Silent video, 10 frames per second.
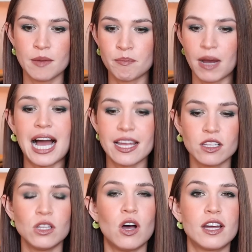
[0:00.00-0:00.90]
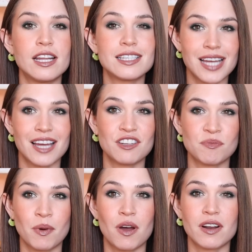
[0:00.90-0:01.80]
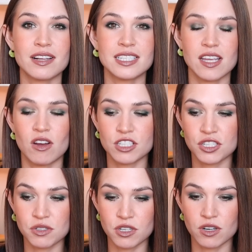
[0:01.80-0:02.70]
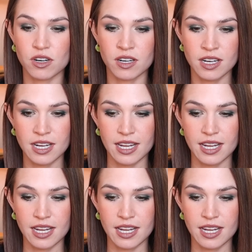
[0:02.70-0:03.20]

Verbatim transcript: pile on a ton of product onto your